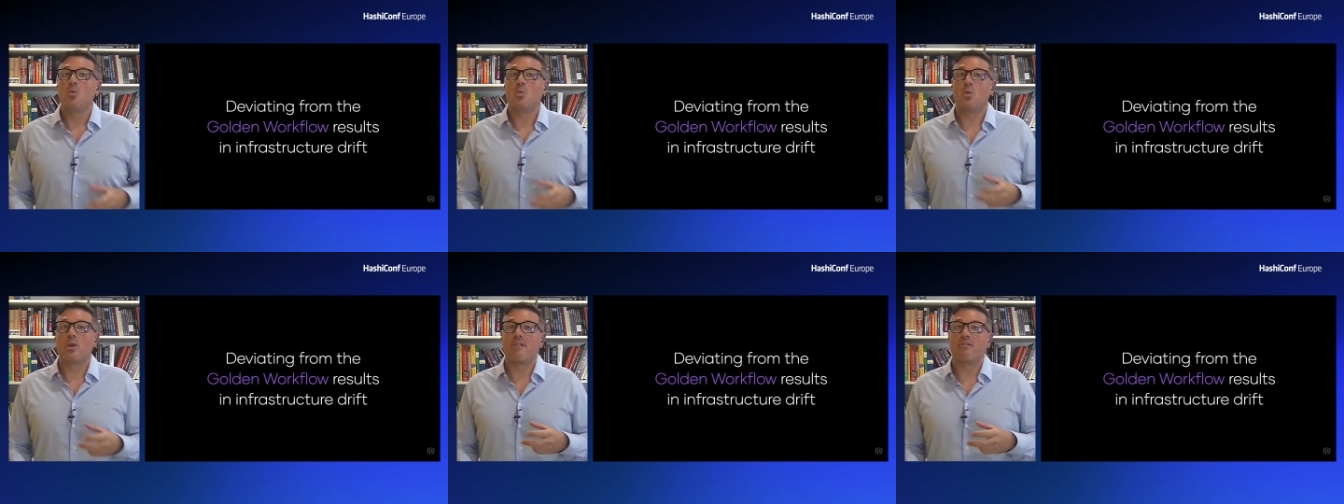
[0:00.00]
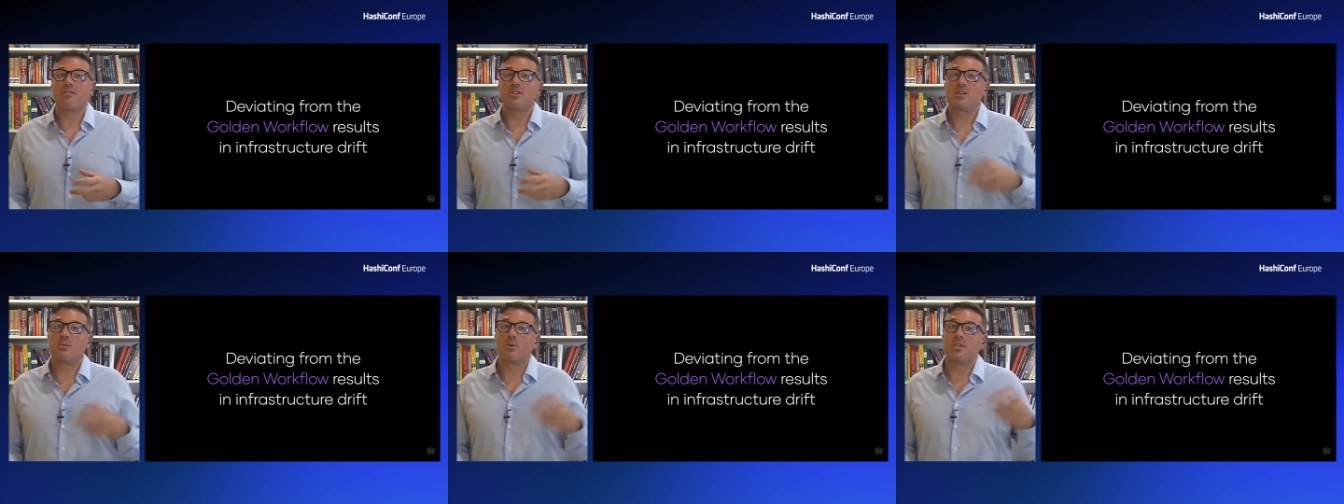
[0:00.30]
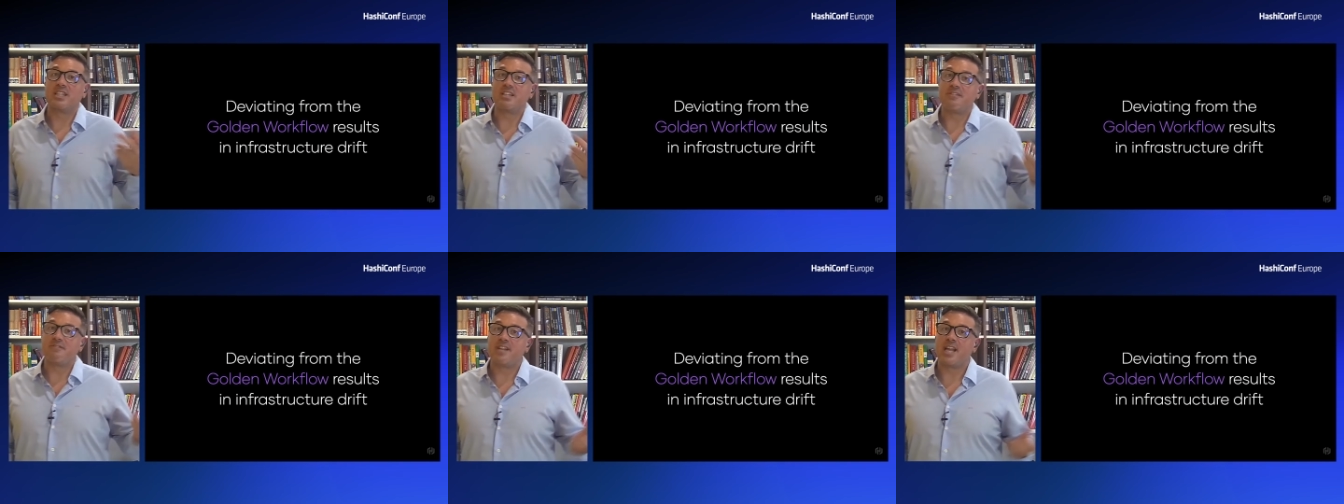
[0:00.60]
Whenever
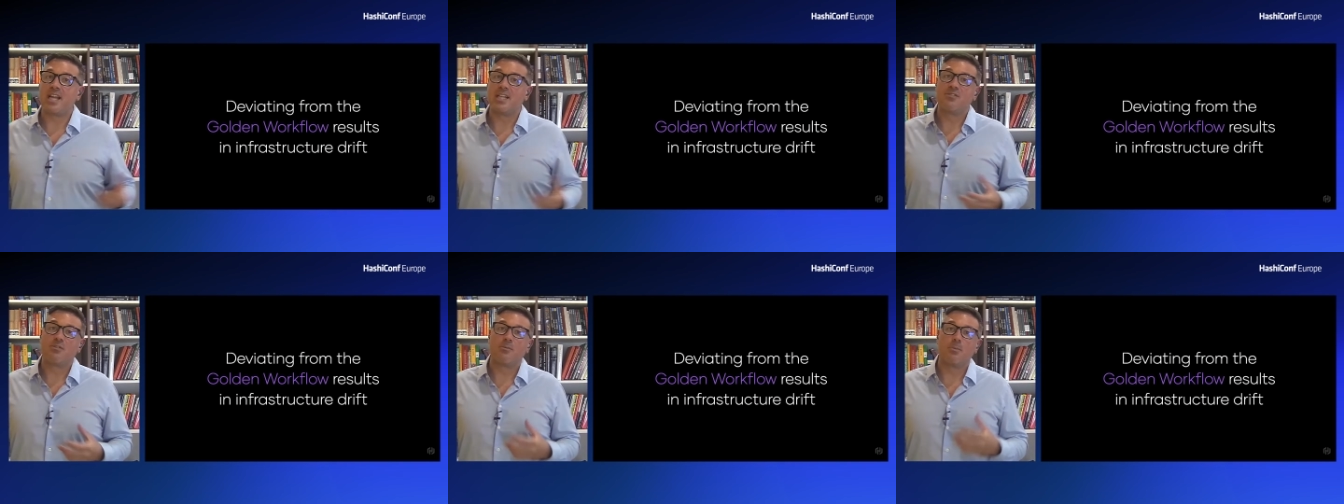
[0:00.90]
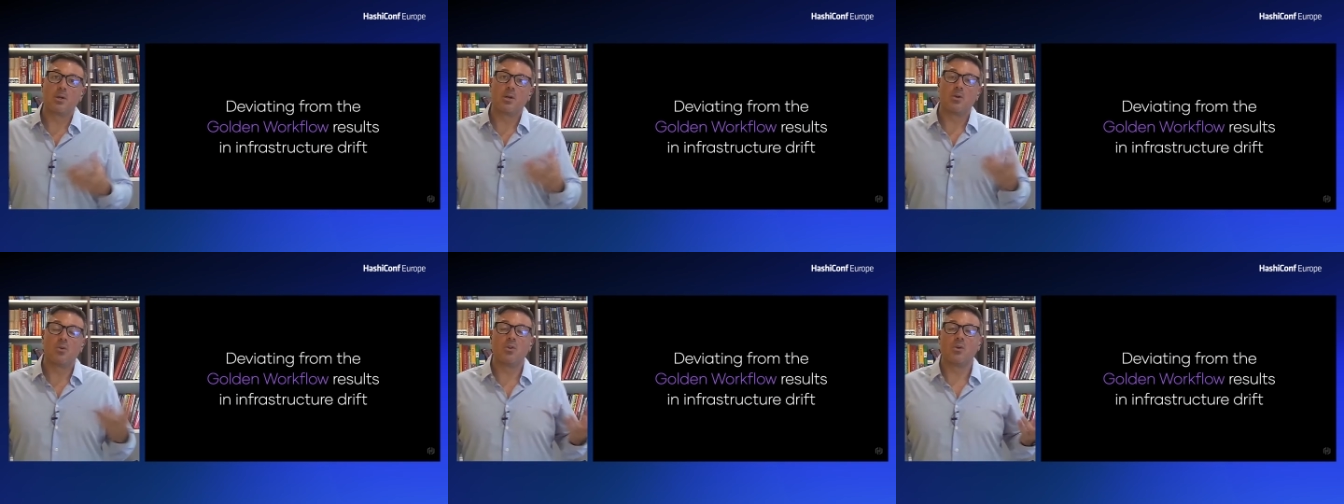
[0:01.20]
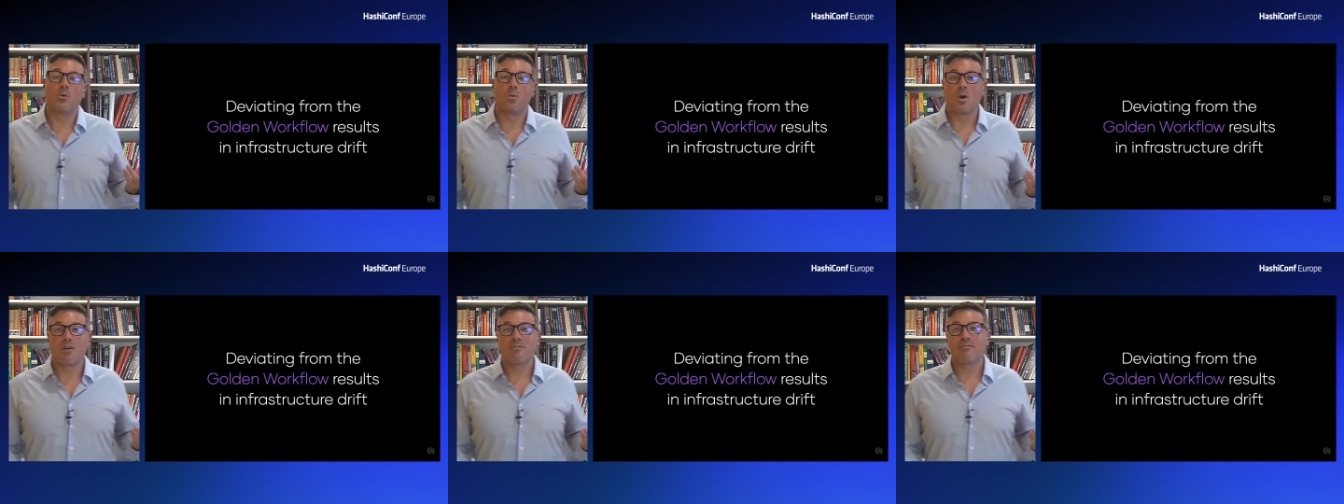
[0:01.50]
someone deviates from the
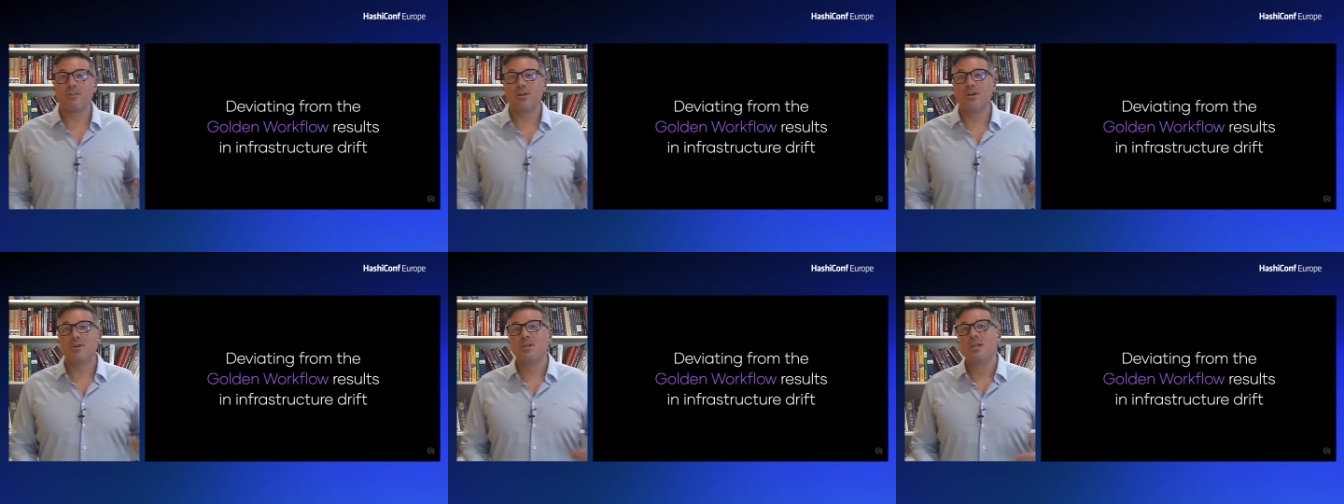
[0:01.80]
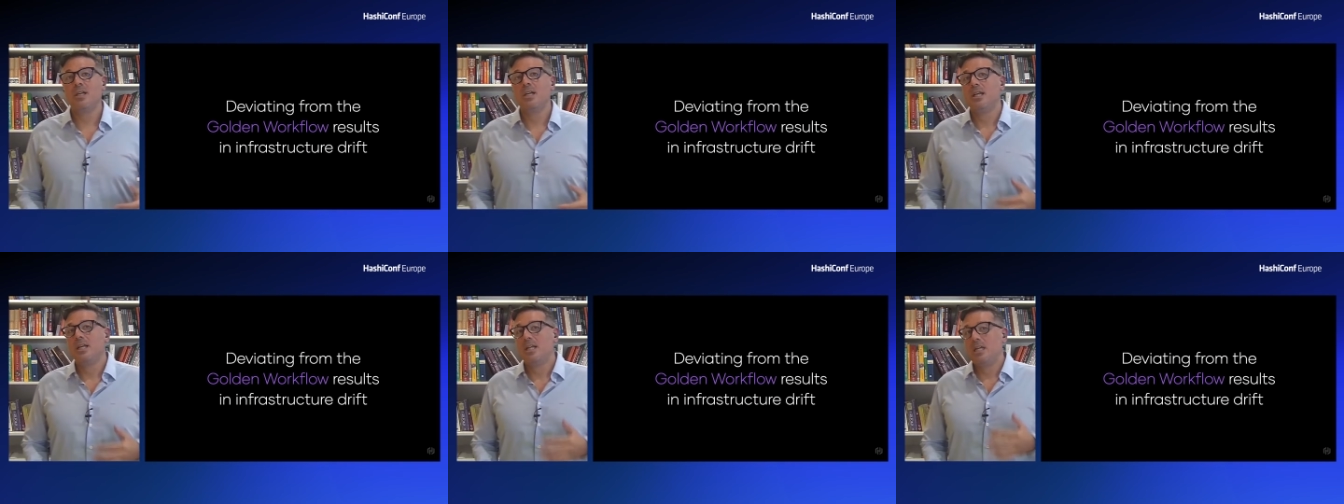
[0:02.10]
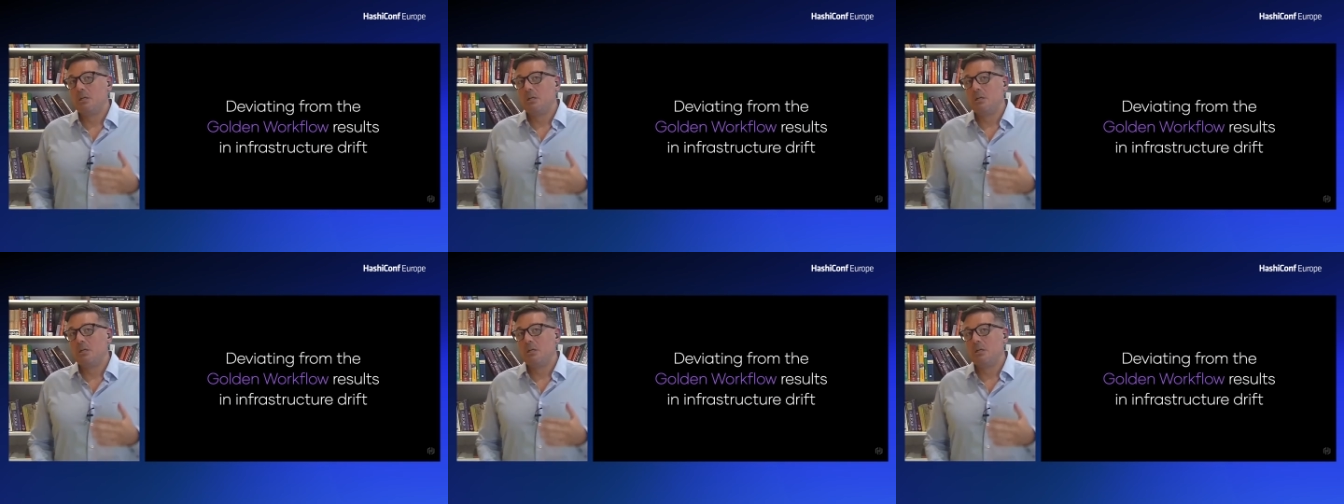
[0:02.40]
golden workflow,